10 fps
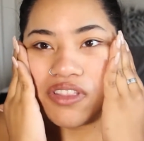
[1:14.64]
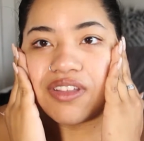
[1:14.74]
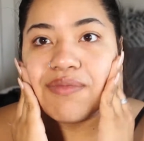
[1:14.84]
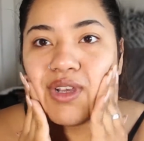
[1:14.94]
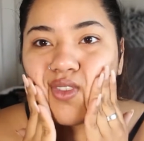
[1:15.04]

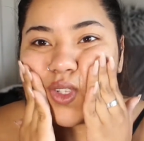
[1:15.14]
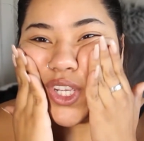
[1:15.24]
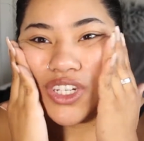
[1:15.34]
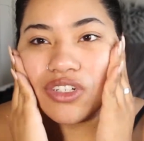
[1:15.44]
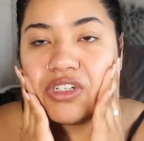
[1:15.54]
the most
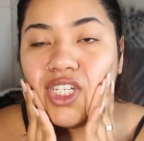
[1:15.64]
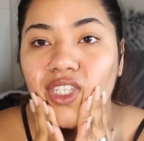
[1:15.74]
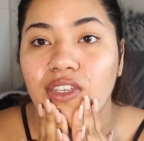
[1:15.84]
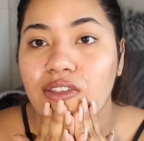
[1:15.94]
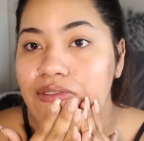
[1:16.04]
like
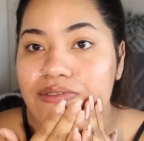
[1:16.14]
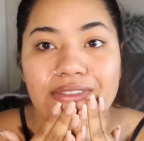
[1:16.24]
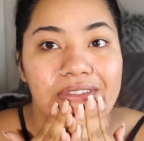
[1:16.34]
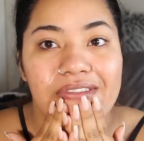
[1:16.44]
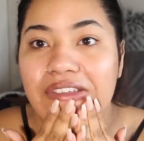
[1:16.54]
creasing.
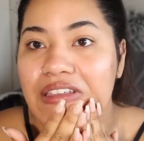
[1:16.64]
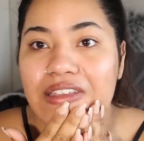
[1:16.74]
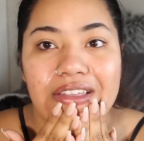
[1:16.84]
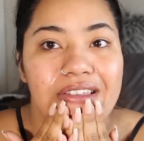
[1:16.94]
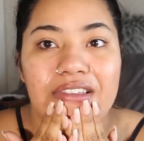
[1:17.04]

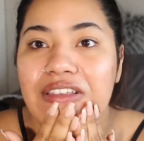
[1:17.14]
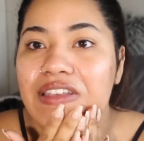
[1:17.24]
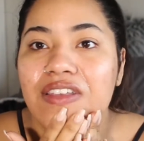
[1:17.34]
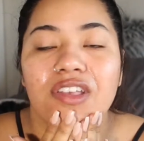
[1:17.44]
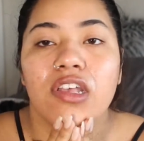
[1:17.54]

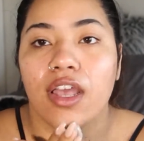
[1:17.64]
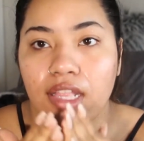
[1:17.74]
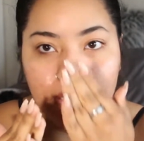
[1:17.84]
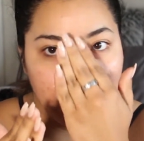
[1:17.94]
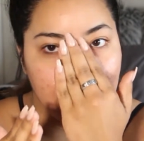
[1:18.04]
And
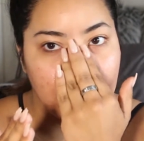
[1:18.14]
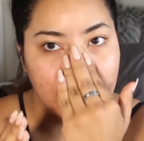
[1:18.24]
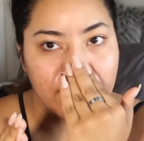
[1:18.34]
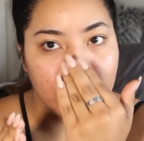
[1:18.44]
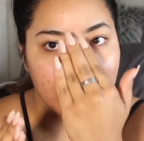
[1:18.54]
then
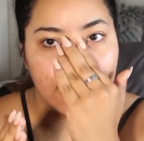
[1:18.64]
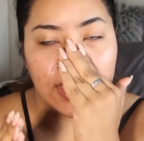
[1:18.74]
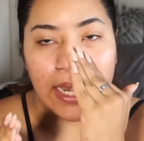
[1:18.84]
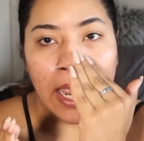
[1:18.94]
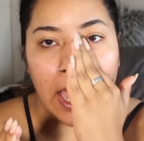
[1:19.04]
sometimes
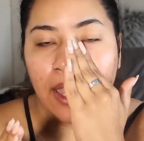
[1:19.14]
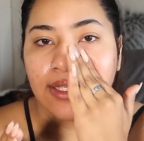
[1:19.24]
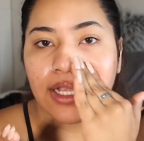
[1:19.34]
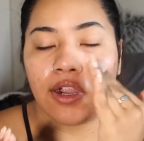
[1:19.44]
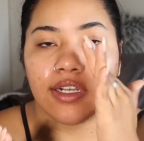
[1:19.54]
foundation
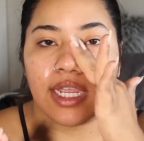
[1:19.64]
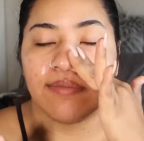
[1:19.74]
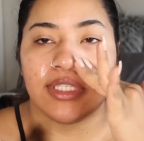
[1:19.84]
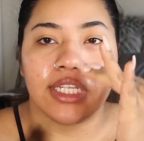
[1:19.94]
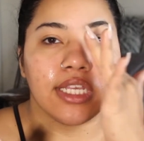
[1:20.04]
has a hard
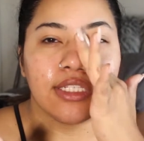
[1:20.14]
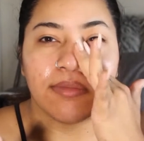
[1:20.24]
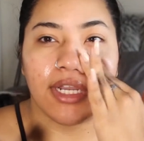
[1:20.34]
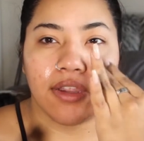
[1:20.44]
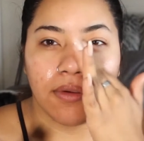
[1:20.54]
time sticking to
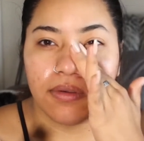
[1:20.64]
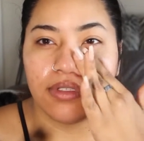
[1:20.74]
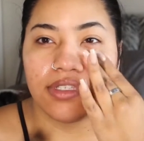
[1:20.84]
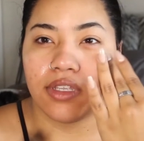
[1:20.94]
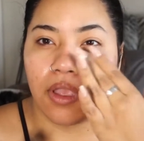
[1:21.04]
my
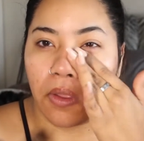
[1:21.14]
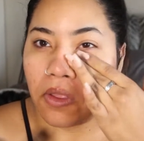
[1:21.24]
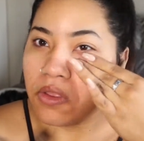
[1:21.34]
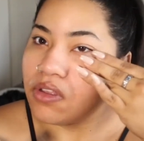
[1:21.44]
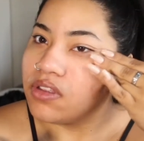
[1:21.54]
nose.
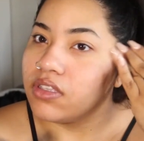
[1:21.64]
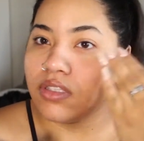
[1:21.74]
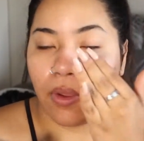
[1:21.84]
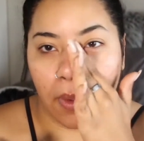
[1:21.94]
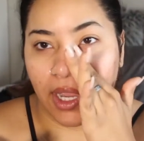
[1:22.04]

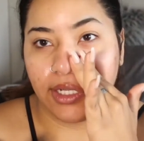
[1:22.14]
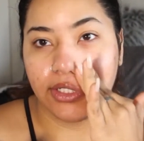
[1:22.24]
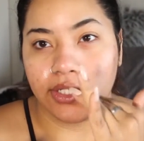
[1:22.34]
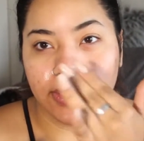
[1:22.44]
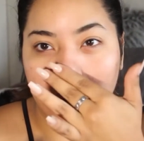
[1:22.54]
So I
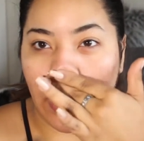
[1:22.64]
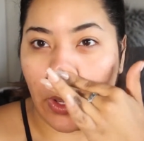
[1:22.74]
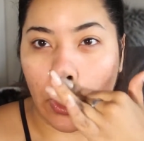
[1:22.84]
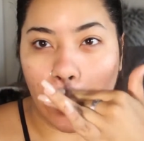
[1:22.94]
just